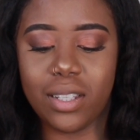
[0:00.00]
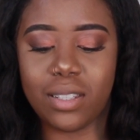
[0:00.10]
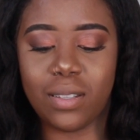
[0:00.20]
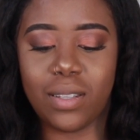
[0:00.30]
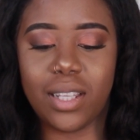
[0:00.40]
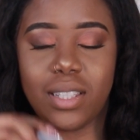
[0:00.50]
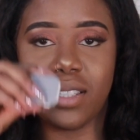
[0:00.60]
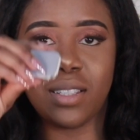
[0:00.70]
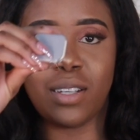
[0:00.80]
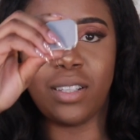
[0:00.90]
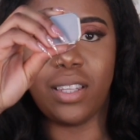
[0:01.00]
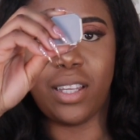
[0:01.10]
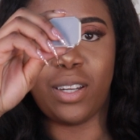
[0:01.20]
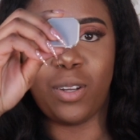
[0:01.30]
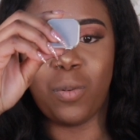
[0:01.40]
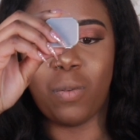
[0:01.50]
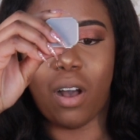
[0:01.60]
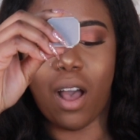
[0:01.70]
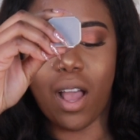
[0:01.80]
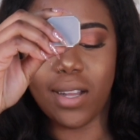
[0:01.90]
So this is our little
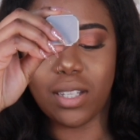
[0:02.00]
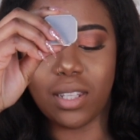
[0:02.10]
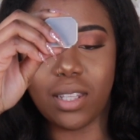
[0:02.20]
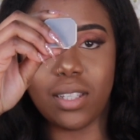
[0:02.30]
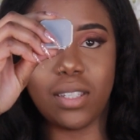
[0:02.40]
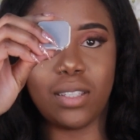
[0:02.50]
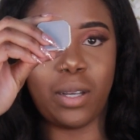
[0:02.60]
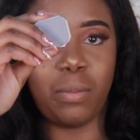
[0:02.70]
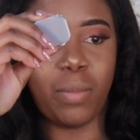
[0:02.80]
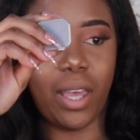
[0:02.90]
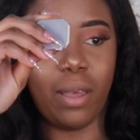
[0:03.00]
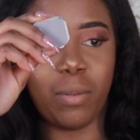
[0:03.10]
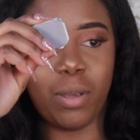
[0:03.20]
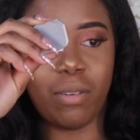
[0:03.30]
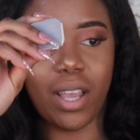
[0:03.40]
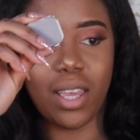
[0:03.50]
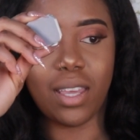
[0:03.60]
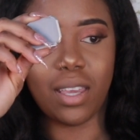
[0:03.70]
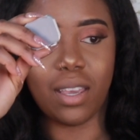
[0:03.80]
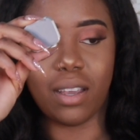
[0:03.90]
watch. This is our baby right
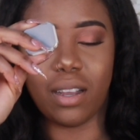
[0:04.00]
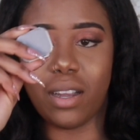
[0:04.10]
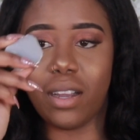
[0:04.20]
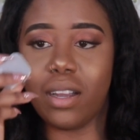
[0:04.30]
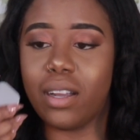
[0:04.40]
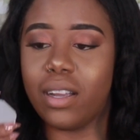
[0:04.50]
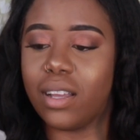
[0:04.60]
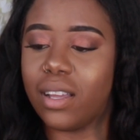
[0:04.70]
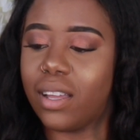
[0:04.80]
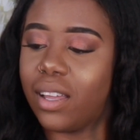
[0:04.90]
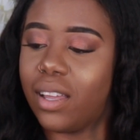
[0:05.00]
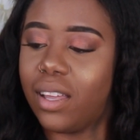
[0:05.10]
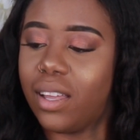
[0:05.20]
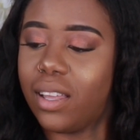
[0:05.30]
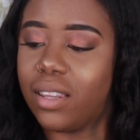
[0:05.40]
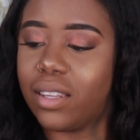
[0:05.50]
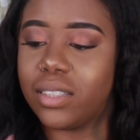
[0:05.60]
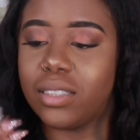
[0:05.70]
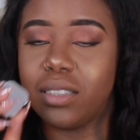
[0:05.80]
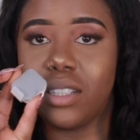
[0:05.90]
here.
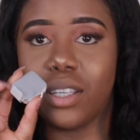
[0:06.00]
This is a